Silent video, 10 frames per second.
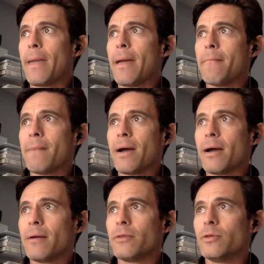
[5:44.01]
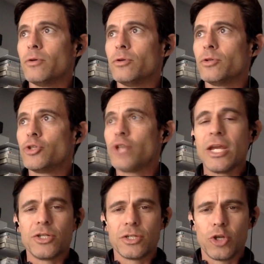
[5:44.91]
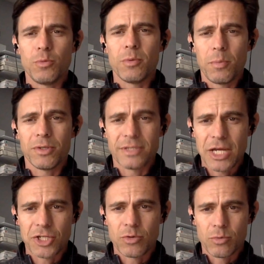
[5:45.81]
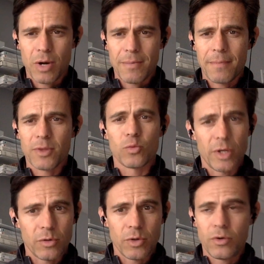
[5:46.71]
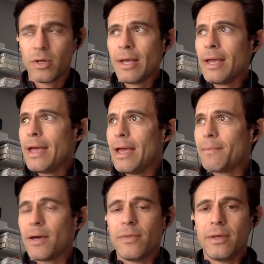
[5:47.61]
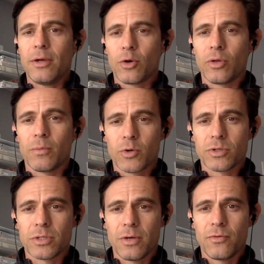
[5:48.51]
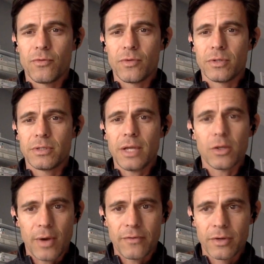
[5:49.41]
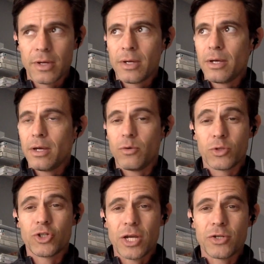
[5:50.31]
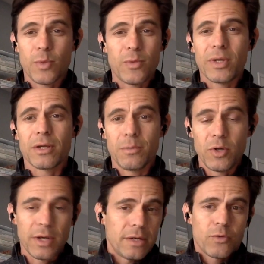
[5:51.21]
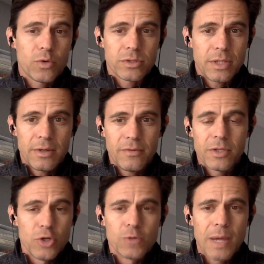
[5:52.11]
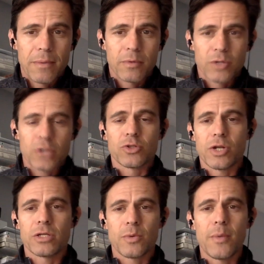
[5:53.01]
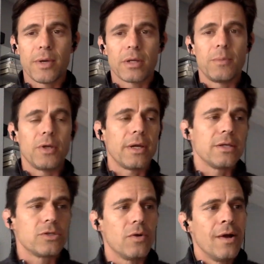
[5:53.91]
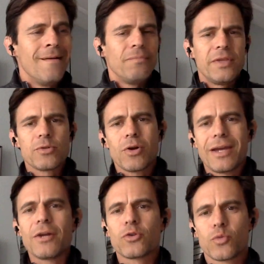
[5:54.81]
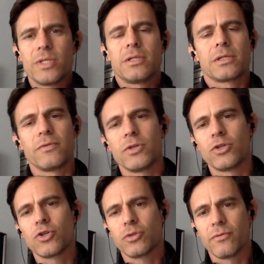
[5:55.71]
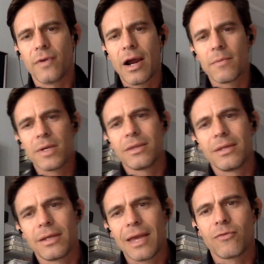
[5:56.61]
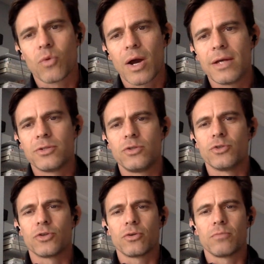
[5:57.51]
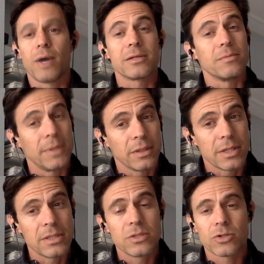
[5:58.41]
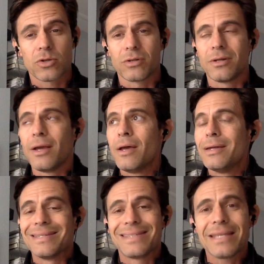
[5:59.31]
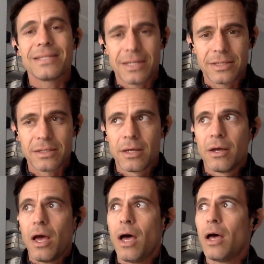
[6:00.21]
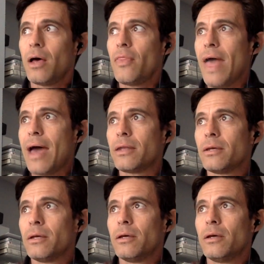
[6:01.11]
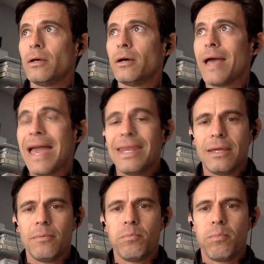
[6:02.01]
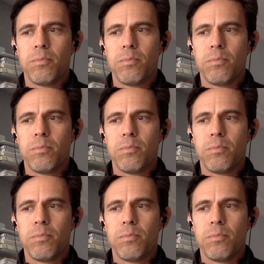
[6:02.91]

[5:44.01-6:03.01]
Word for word: and by the changes in human mobilization that were brought about by the railroad and by the early emergence of the telegraph. Uh, which changed the way that we could communicate. And of course, even the newspaper, which also changed the way we could communicate. So these are all characteristics of the social environment that gave rise to certain possibilities and certain necessities uh, that uh, any